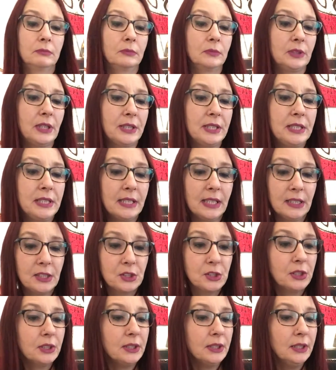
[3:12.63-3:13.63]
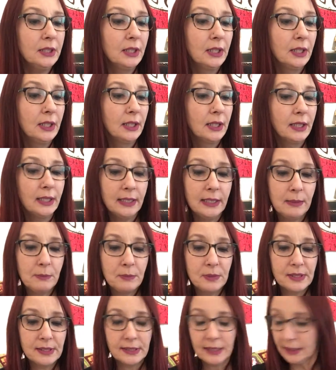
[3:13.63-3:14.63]
They're here actually. Um,
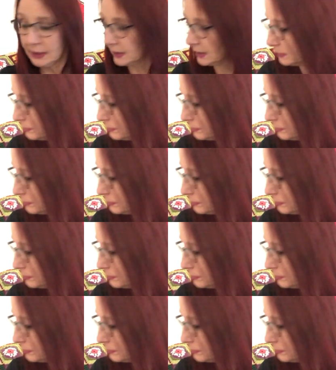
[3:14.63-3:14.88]
six